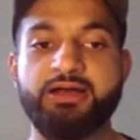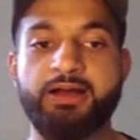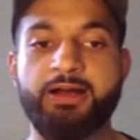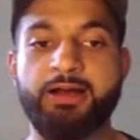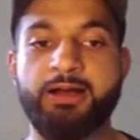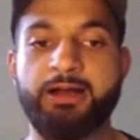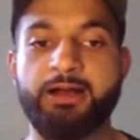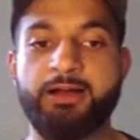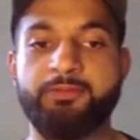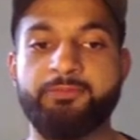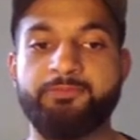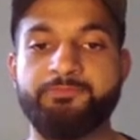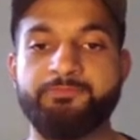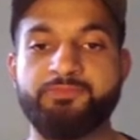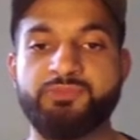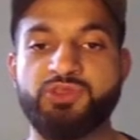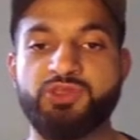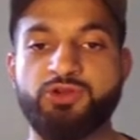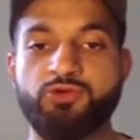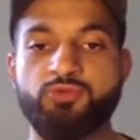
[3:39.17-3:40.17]
um
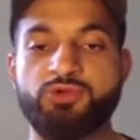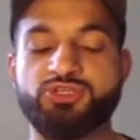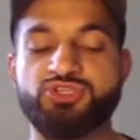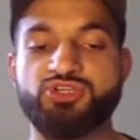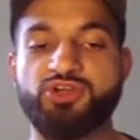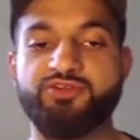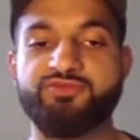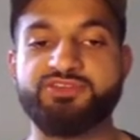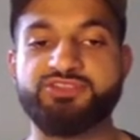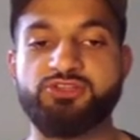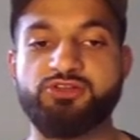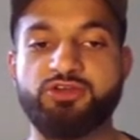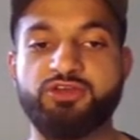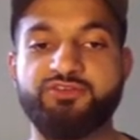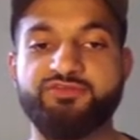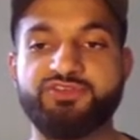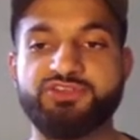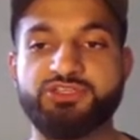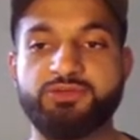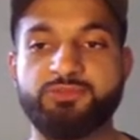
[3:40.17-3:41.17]
you know when Jarvee's
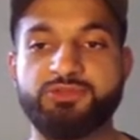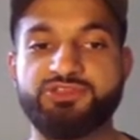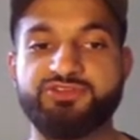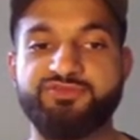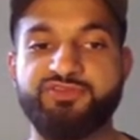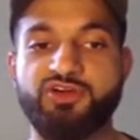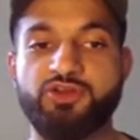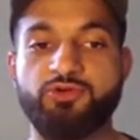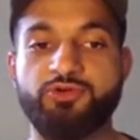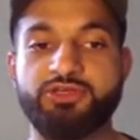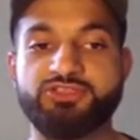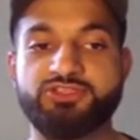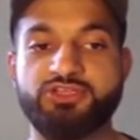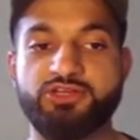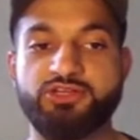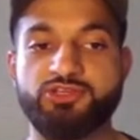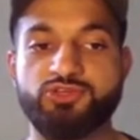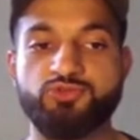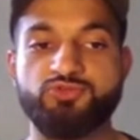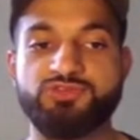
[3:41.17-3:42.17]
looking for someone to follow, it's
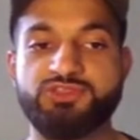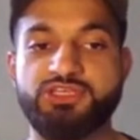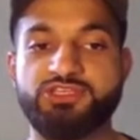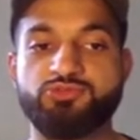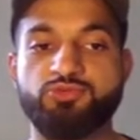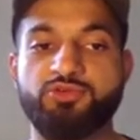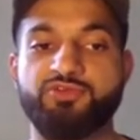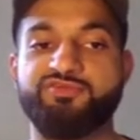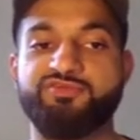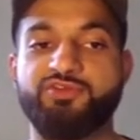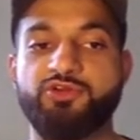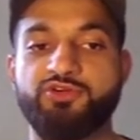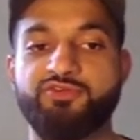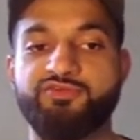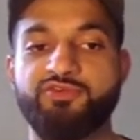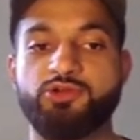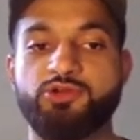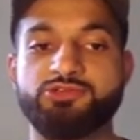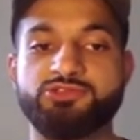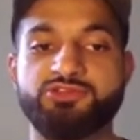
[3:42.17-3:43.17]
going to use this one, follow
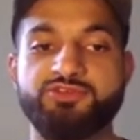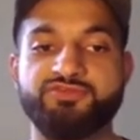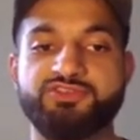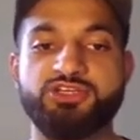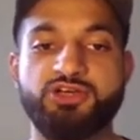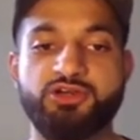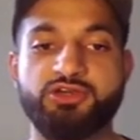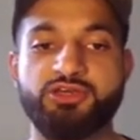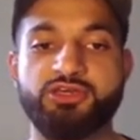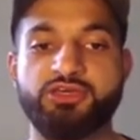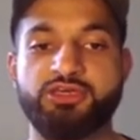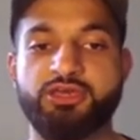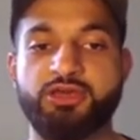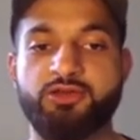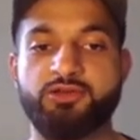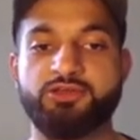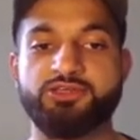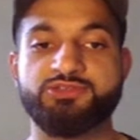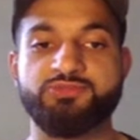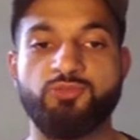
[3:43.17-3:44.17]
followers of a target
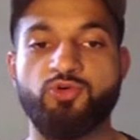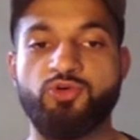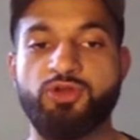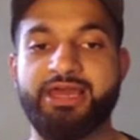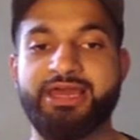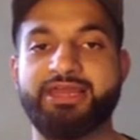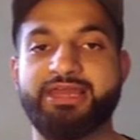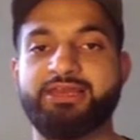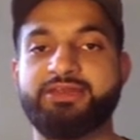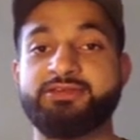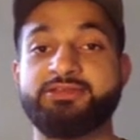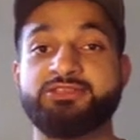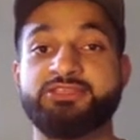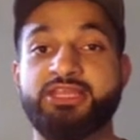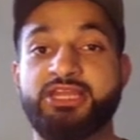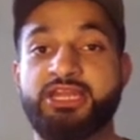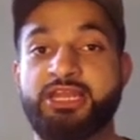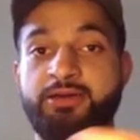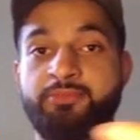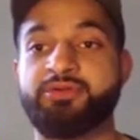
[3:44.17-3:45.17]
account. It's more likely because
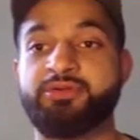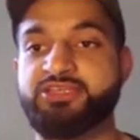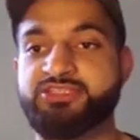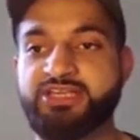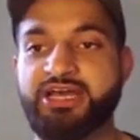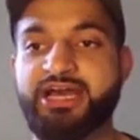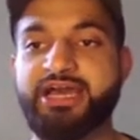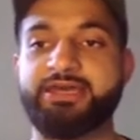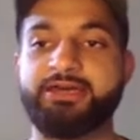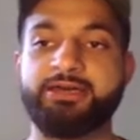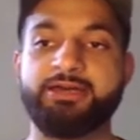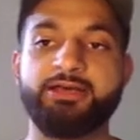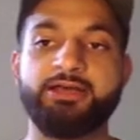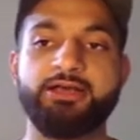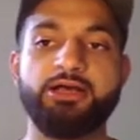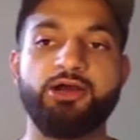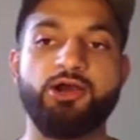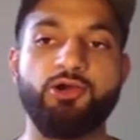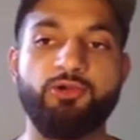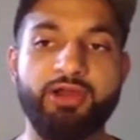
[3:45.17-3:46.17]
the number is higher.
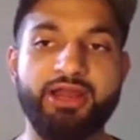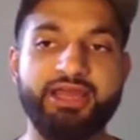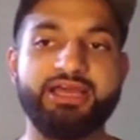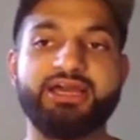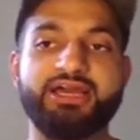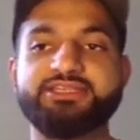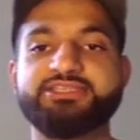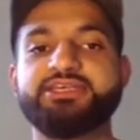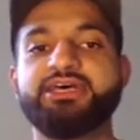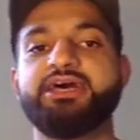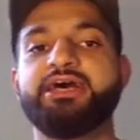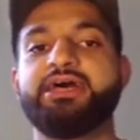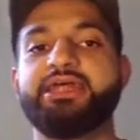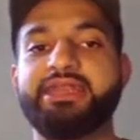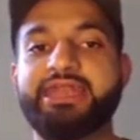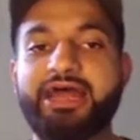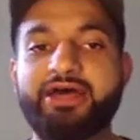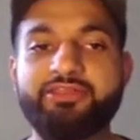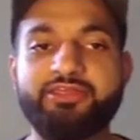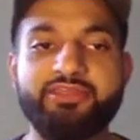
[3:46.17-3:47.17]
Alright guys,
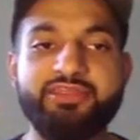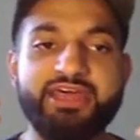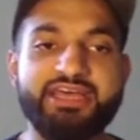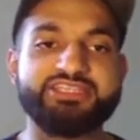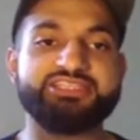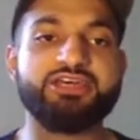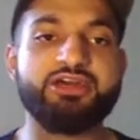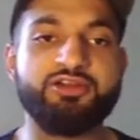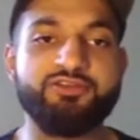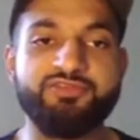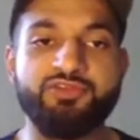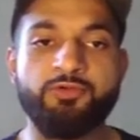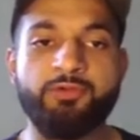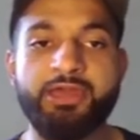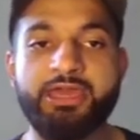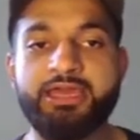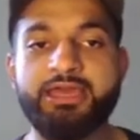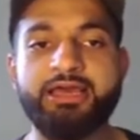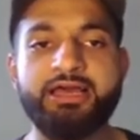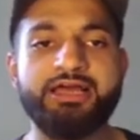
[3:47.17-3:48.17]
now that that's out of the
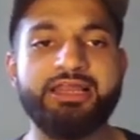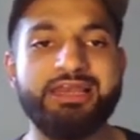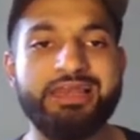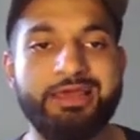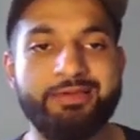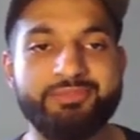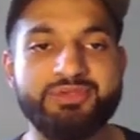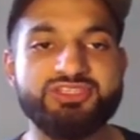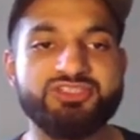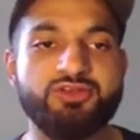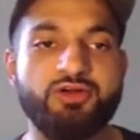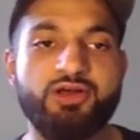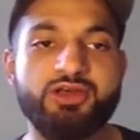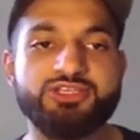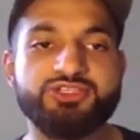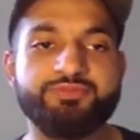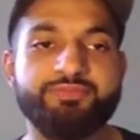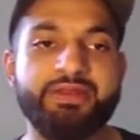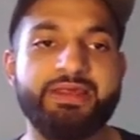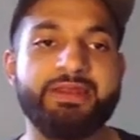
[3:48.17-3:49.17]
way, let me start
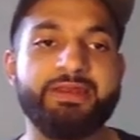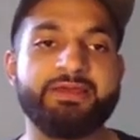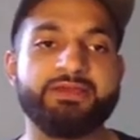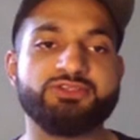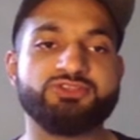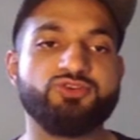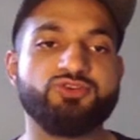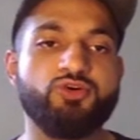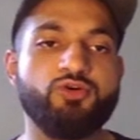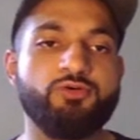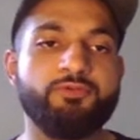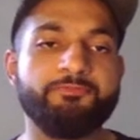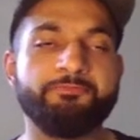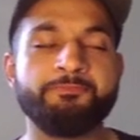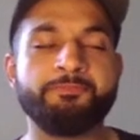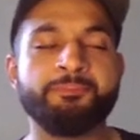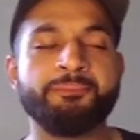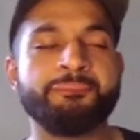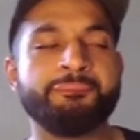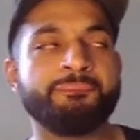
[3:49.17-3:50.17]
explaining. So,
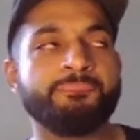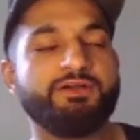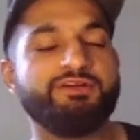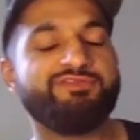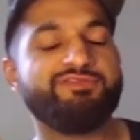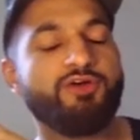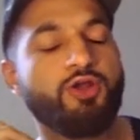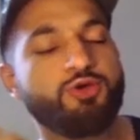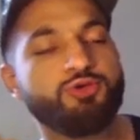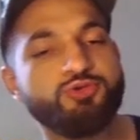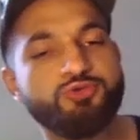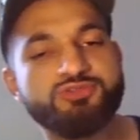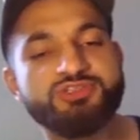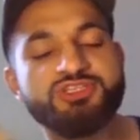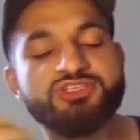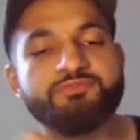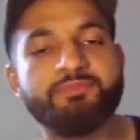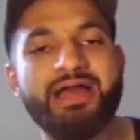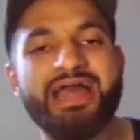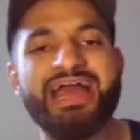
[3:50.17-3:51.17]
follow
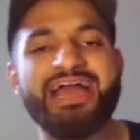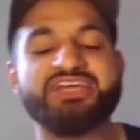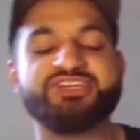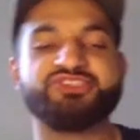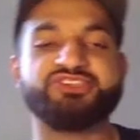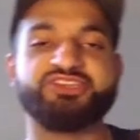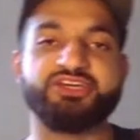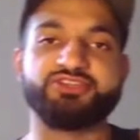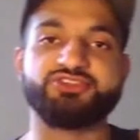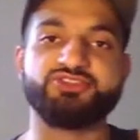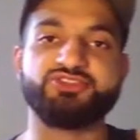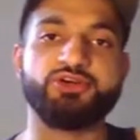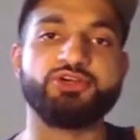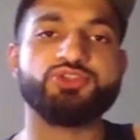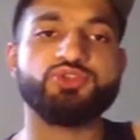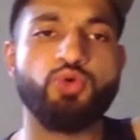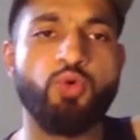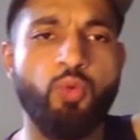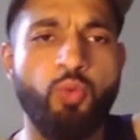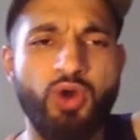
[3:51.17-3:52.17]
users by hashtag
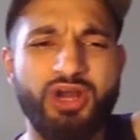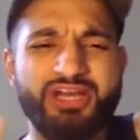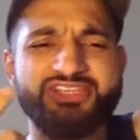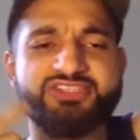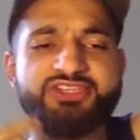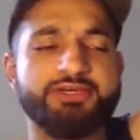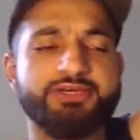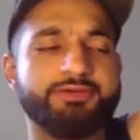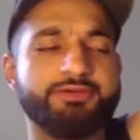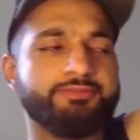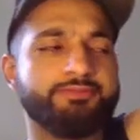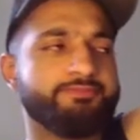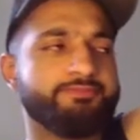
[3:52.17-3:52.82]
search, what is it?